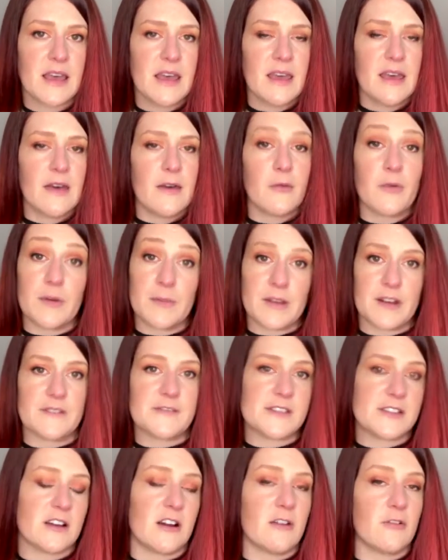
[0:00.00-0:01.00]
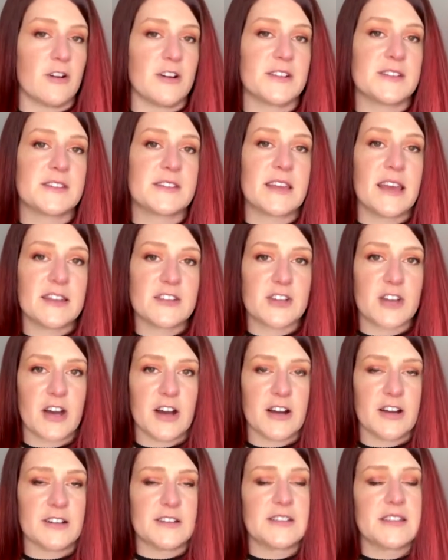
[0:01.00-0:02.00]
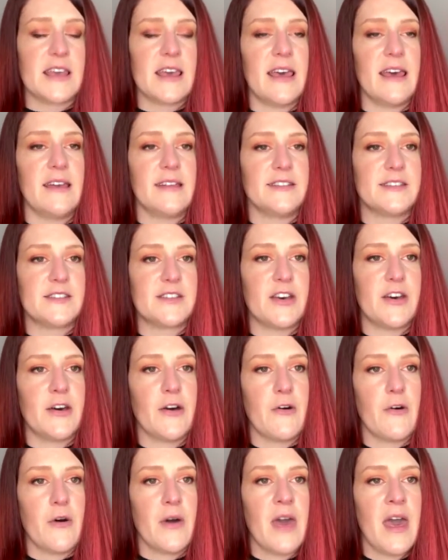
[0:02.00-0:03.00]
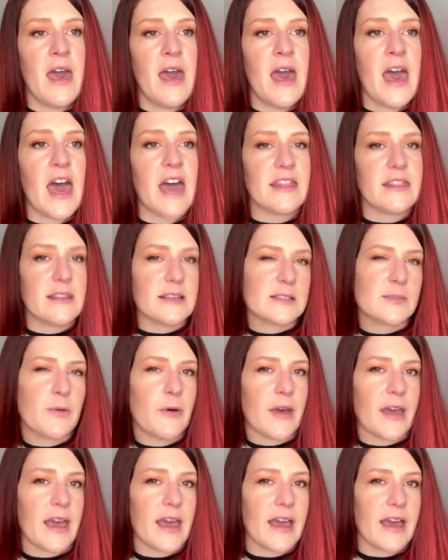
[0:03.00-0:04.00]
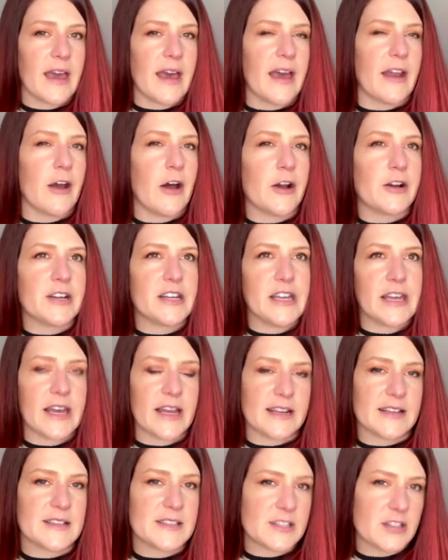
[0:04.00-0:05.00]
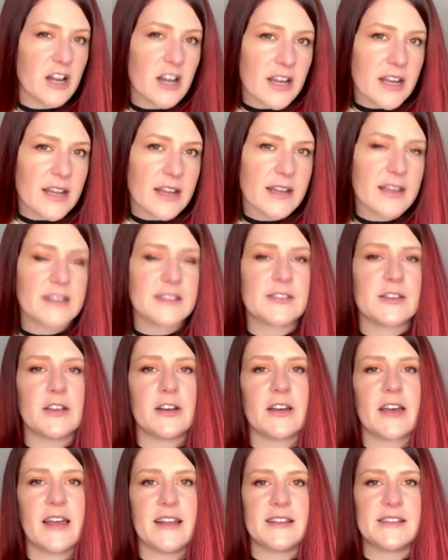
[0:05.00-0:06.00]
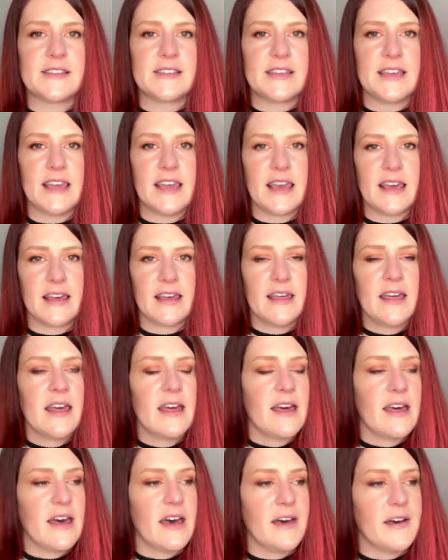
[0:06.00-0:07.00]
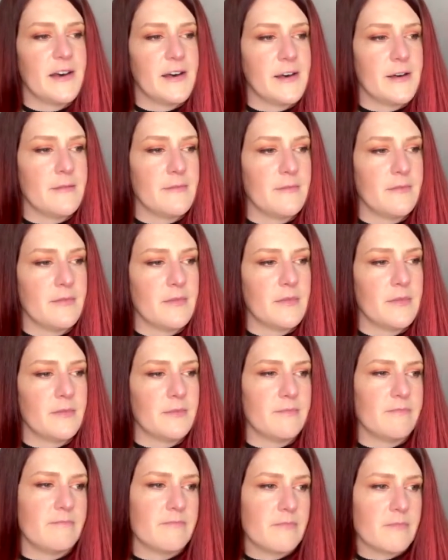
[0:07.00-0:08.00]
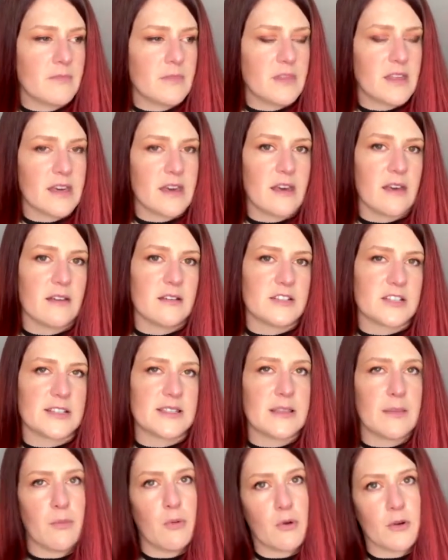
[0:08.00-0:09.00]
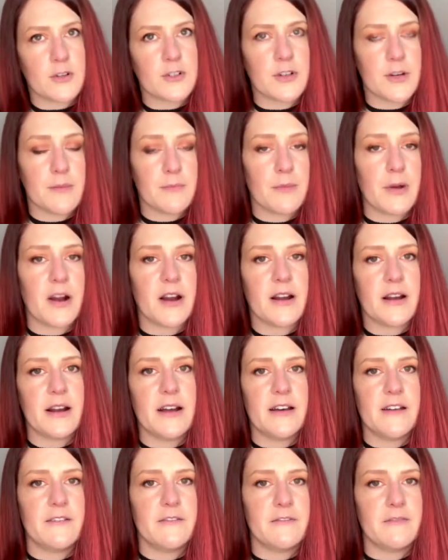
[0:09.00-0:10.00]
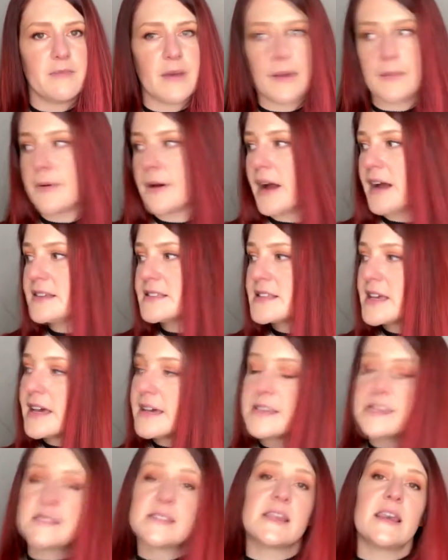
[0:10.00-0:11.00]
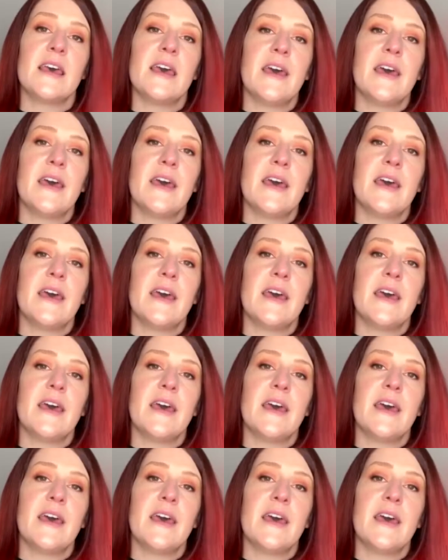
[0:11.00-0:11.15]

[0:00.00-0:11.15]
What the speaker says: Women of Star Wars sketch cards. And so at this point I had already kind of started. So you're kind of seeing the portrait part of my process.